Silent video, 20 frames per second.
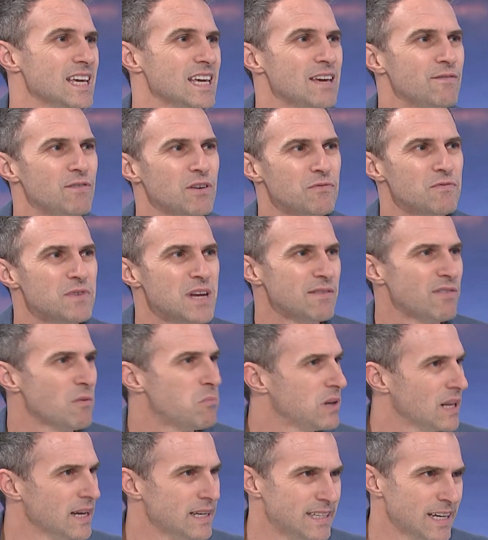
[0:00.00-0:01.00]
If you've never
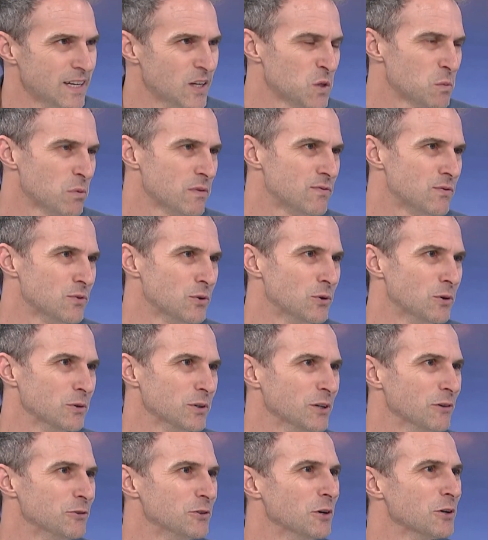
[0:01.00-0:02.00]
played tennis before,
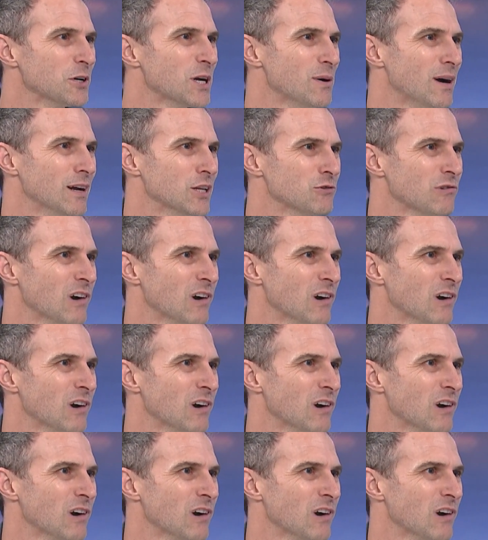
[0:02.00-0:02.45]
you know, don't go out and